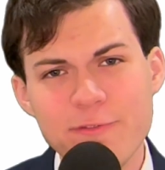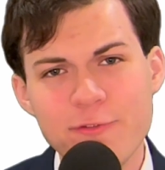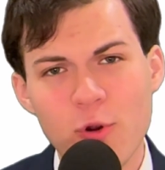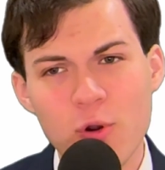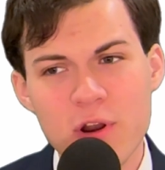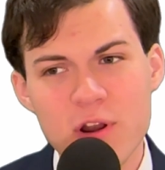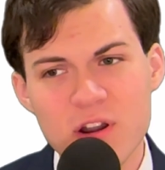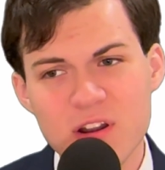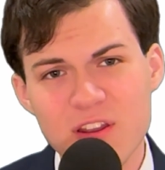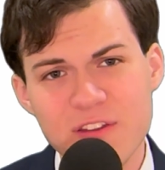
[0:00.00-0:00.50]

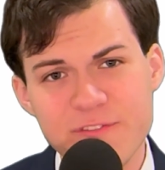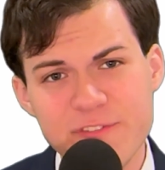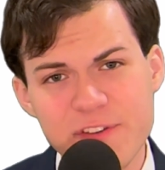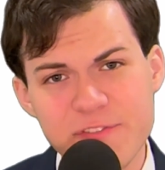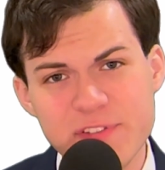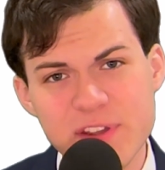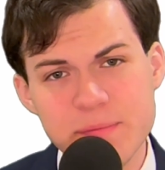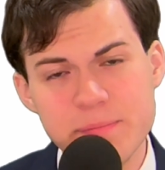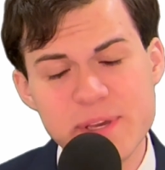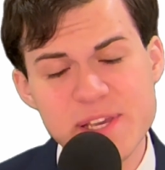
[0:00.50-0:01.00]

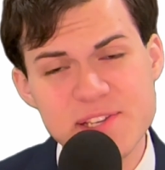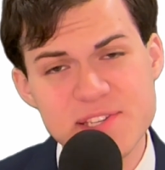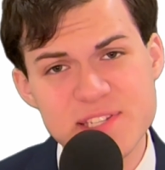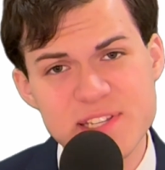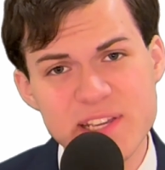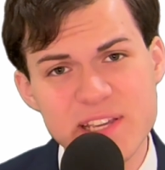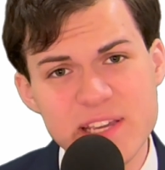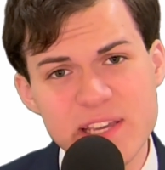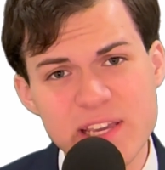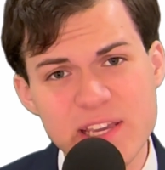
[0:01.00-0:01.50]
450
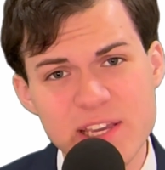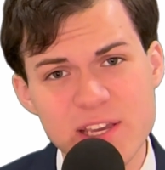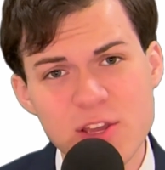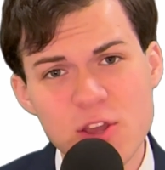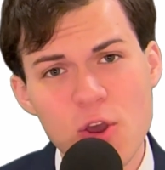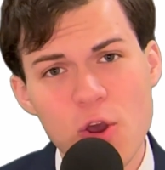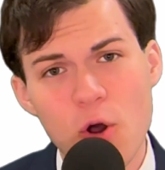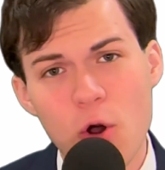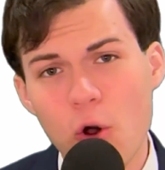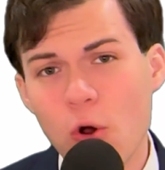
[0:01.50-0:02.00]
BCE,
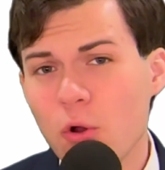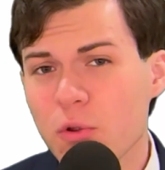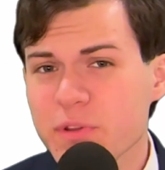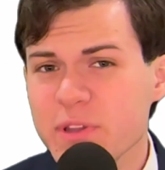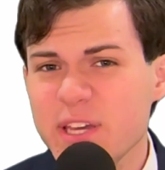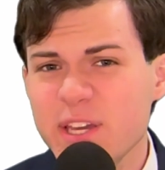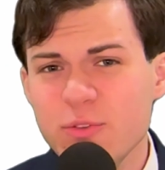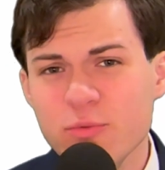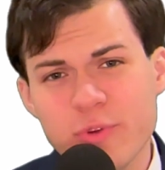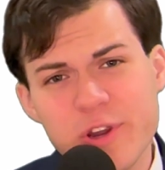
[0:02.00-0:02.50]

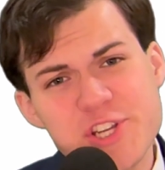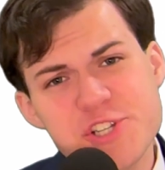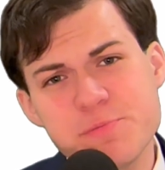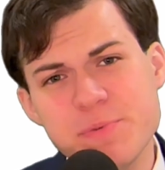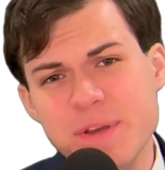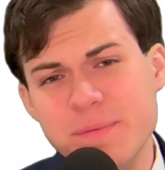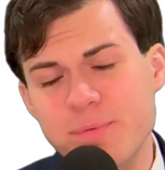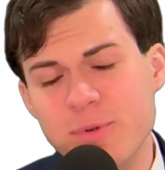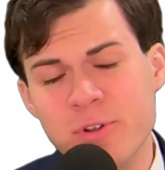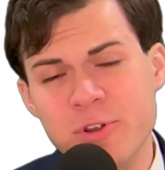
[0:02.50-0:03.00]
only rich
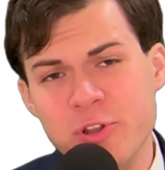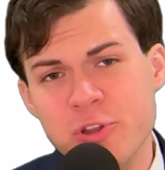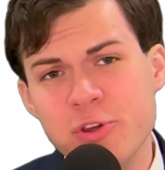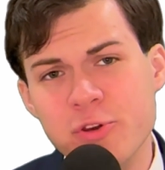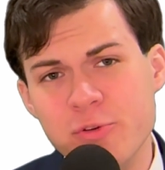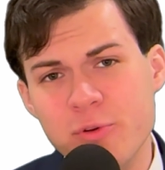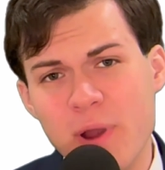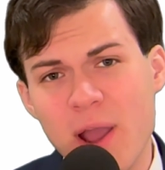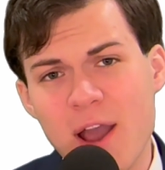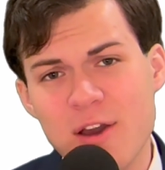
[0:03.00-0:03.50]
people
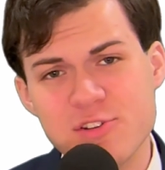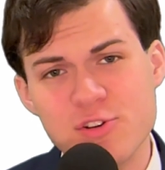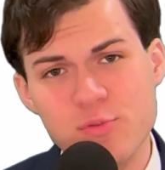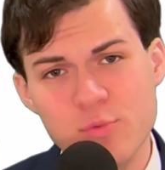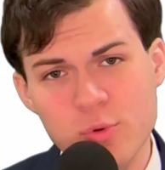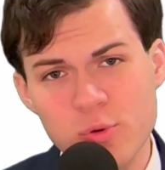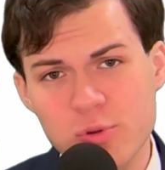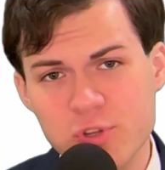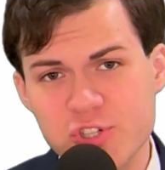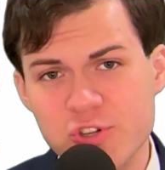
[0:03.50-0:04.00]
knew how to
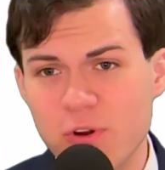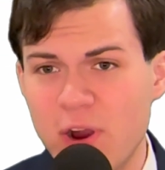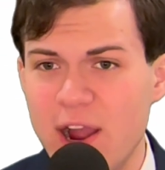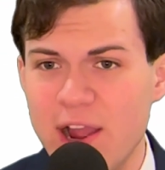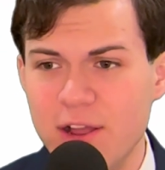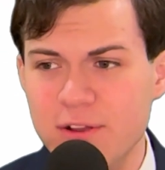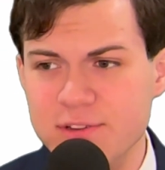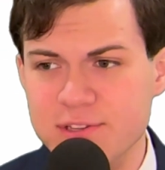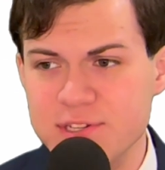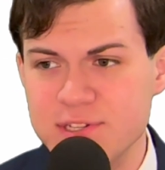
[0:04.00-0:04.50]
rule
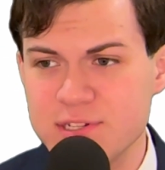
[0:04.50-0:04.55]
trials.